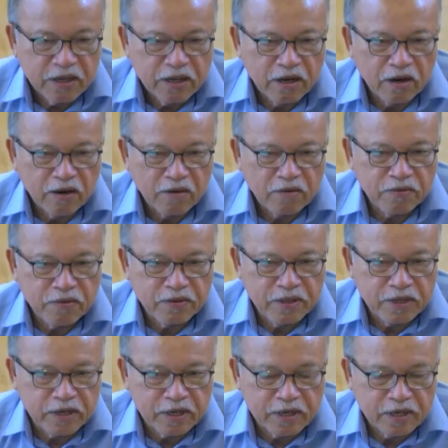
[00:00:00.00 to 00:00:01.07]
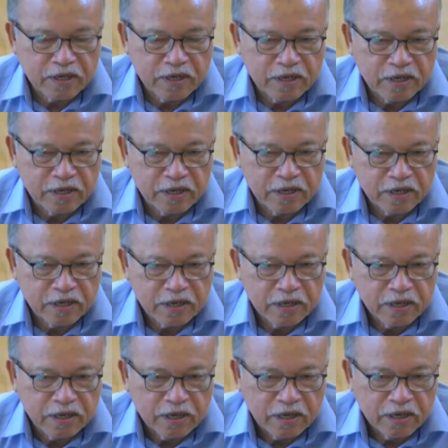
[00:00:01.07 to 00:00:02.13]
of the
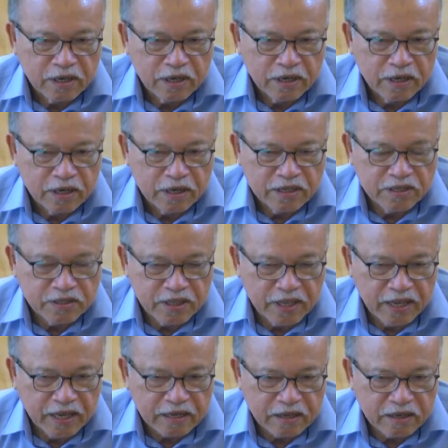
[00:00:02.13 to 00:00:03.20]
ISTAC,